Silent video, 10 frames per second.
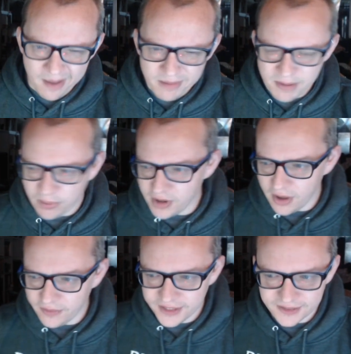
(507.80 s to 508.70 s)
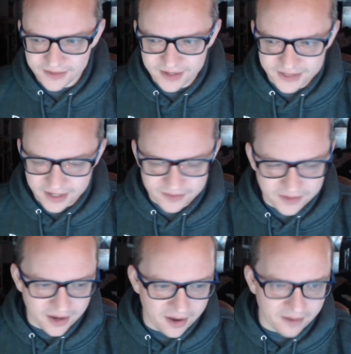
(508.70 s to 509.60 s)
going to put all these in
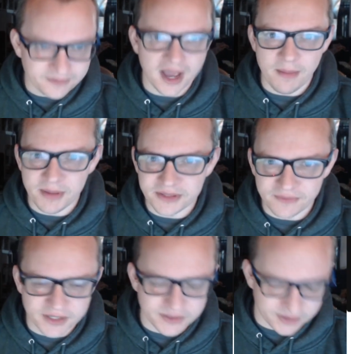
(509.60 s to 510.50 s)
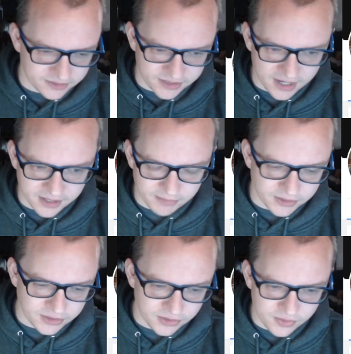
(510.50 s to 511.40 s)
the comments of this
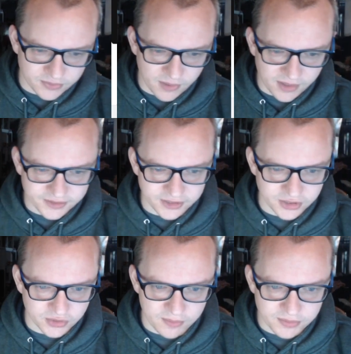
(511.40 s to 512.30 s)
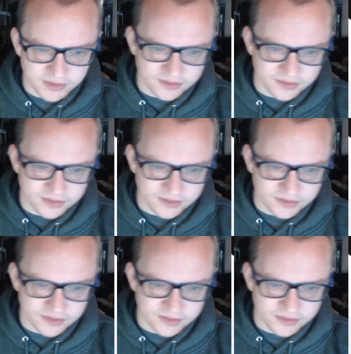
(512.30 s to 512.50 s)
segment too, as well as the description.